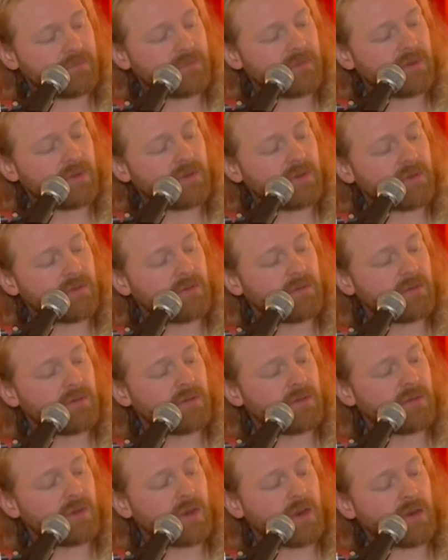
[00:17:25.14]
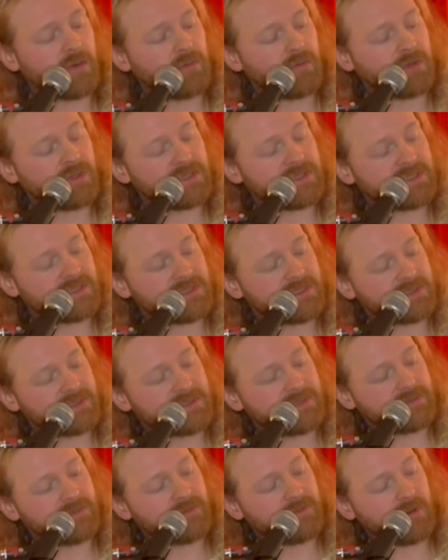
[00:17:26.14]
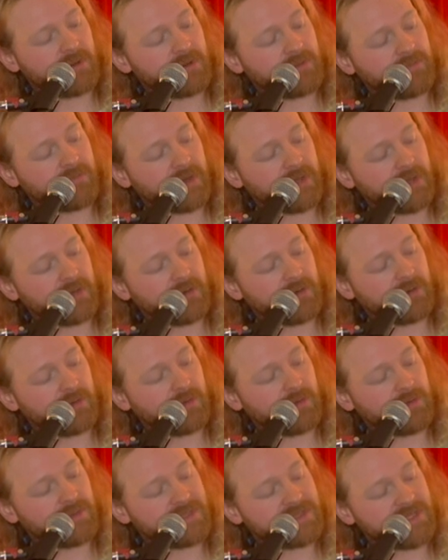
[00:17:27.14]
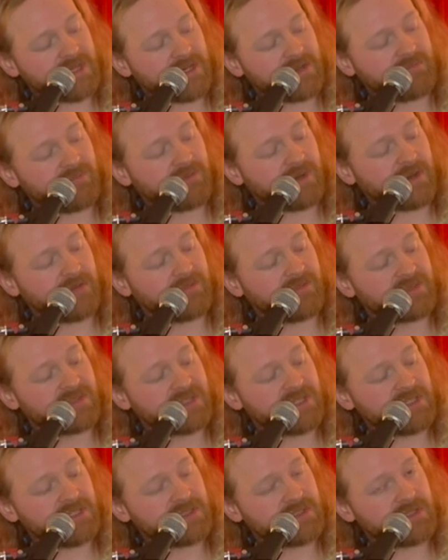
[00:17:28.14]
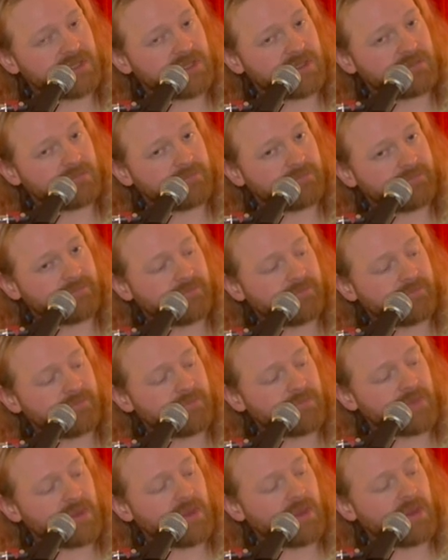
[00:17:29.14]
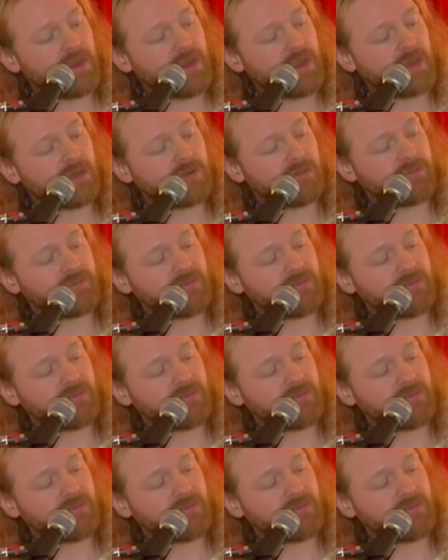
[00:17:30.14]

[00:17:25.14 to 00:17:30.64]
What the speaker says: Our third finger on the second fret of the G string. And our first finger